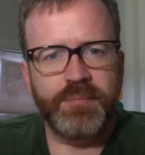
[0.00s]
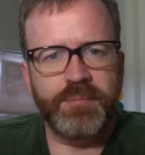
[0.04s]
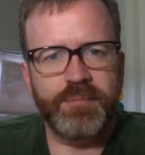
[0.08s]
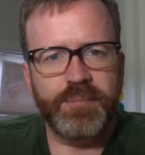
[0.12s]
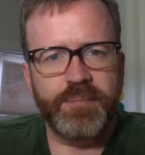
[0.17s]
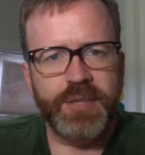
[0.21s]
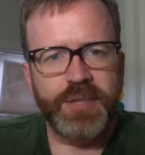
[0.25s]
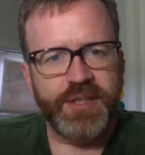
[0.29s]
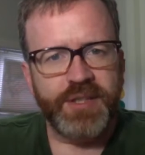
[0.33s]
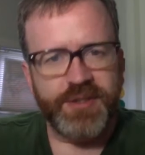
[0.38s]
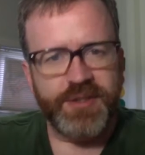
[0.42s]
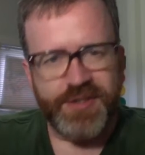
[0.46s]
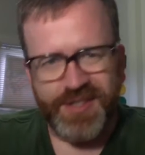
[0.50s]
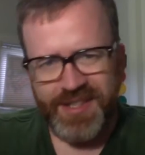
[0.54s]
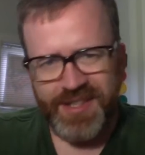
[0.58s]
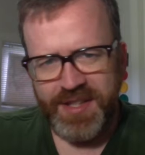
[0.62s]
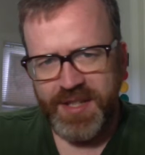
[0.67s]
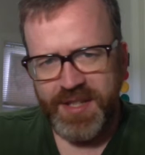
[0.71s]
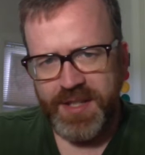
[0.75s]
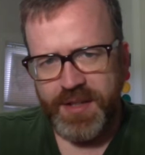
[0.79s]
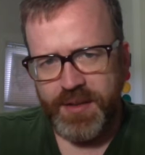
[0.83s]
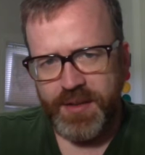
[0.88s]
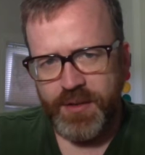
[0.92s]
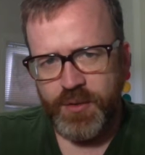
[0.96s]
But here's the
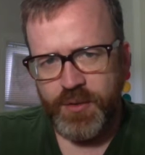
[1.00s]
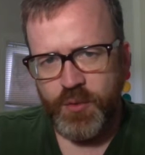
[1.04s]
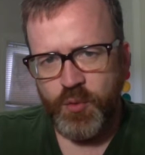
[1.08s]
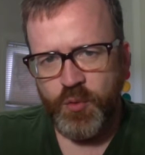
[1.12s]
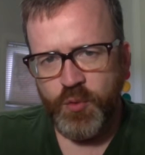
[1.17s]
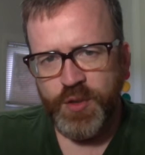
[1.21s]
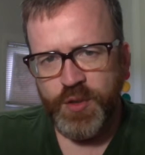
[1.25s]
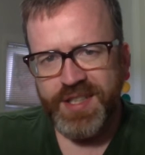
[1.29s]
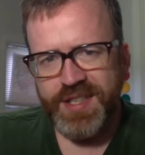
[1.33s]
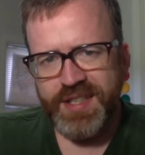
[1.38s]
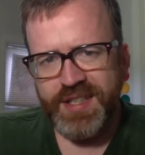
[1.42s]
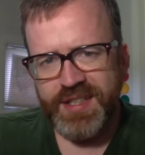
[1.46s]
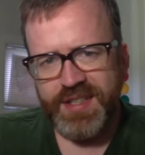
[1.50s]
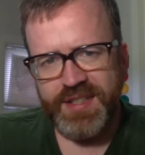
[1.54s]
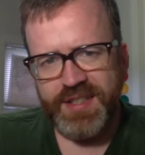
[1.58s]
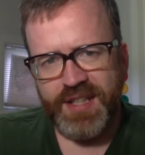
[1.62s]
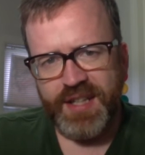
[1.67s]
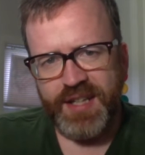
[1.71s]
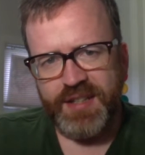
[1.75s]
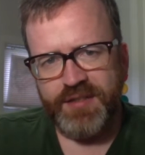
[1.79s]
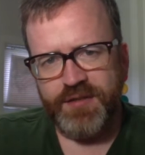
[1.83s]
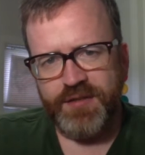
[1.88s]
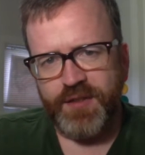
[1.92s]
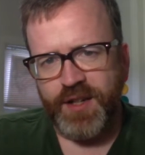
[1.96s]
thing, we can
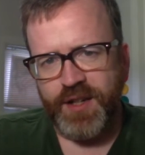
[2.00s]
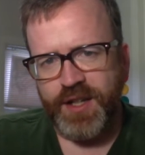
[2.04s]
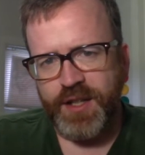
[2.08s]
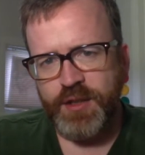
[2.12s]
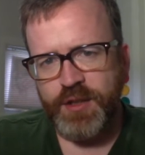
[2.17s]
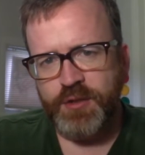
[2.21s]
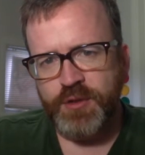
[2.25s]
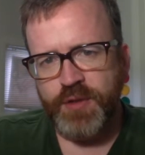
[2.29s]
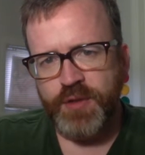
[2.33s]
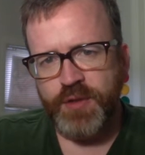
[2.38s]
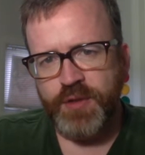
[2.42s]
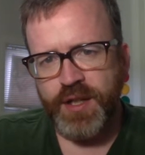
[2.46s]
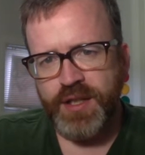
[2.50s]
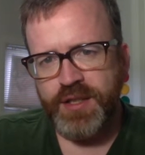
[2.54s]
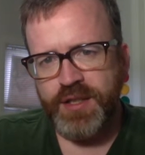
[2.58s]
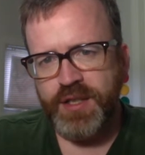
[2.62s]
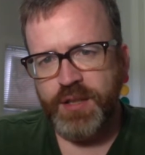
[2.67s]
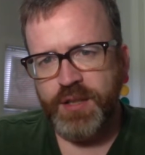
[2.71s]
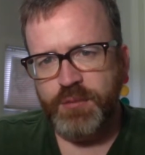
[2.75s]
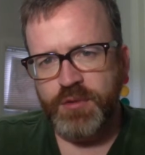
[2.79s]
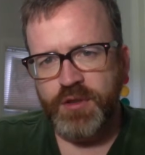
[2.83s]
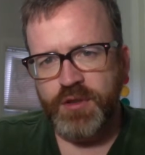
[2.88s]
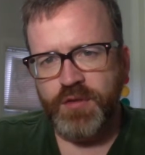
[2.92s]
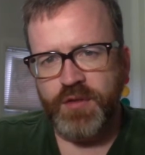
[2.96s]
identify a great
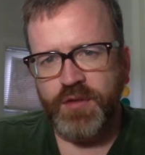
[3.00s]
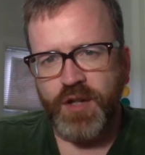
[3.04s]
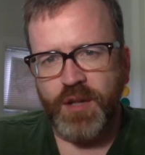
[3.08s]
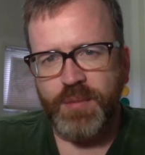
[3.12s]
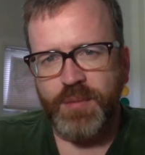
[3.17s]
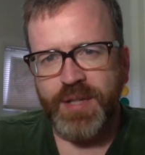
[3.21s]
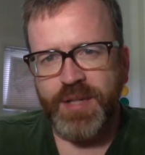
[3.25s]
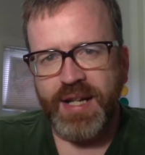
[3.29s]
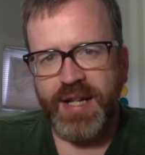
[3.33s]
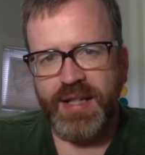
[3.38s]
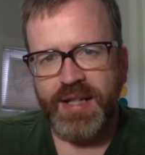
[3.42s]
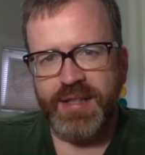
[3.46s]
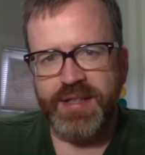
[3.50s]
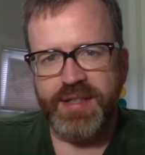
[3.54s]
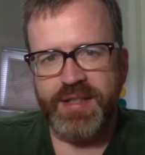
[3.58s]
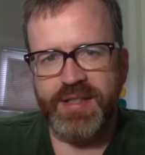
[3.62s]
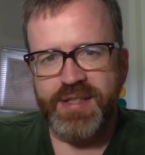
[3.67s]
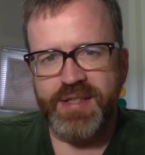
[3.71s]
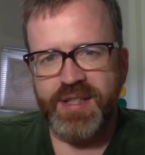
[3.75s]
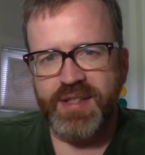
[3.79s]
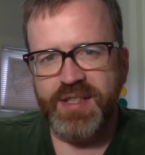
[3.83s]
number of commonalities,